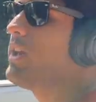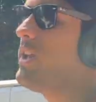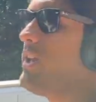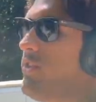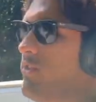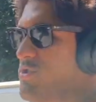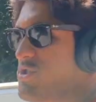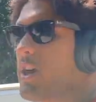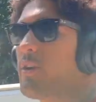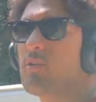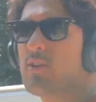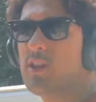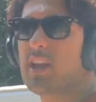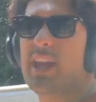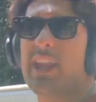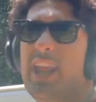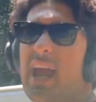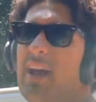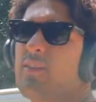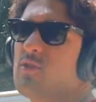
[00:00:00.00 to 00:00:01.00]
he's generally
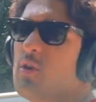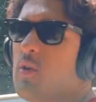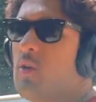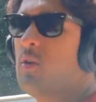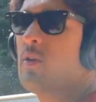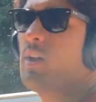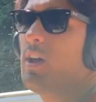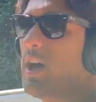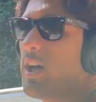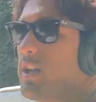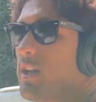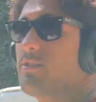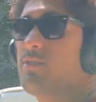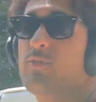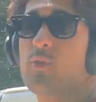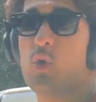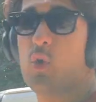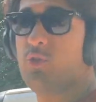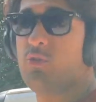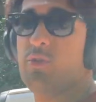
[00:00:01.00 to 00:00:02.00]
an asshole. Unless, of
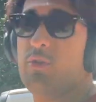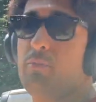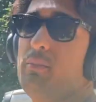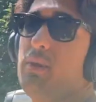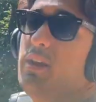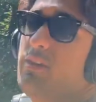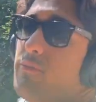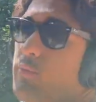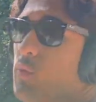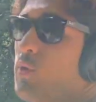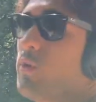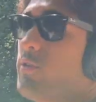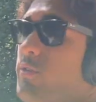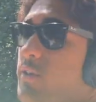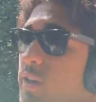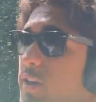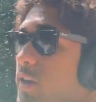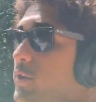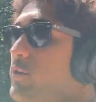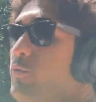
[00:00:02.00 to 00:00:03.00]
course, you're me, of course.
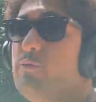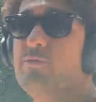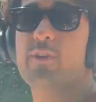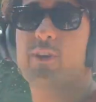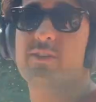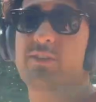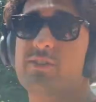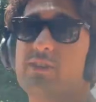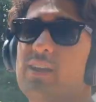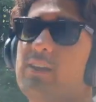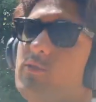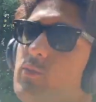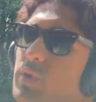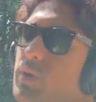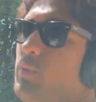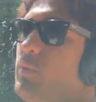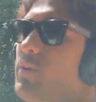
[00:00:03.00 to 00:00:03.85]
You do fun skits when you